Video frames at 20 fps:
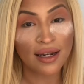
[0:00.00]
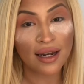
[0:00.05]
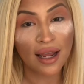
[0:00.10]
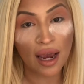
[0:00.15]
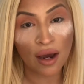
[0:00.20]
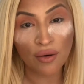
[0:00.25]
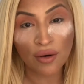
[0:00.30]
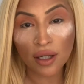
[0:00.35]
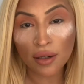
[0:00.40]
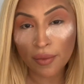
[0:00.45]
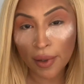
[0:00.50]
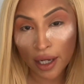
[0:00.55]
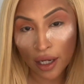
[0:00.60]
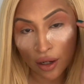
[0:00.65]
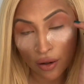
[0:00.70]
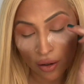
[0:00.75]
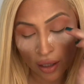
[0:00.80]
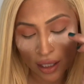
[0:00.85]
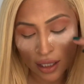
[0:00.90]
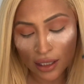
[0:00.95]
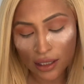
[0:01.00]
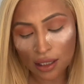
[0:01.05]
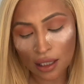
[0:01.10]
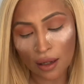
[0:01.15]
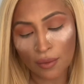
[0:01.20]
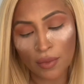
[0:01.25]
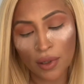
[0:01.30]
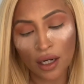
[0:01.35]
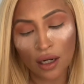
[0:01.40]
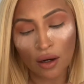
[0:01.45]
then now in my crease,
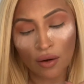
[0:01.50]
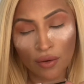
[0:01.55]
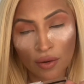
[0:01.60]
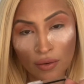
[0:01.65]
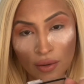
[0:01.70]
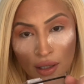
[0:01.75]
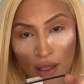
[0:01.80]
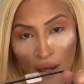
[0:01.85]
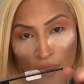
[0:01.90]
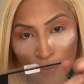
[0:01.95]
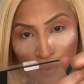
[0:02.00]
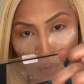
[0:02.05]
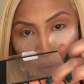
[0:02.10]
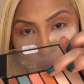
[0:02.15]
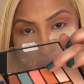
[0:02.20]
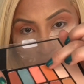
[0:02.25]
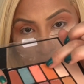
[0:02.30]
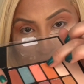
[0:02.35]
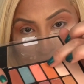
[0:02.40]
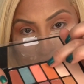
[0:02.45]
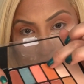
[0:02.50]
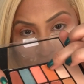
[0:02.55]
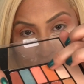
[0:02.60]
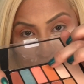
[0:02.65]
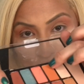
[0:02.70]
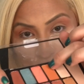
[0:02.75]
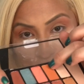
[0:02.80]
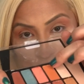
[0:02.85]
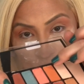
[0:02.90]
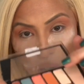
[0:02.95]
I'm going to go in with that more
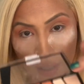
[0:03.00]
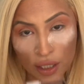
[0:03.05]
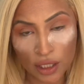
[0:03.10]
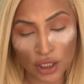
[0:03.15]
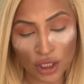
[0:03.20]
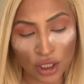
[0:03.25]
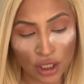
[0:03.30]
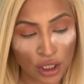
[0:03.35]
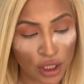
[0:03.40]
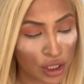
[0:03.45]
orange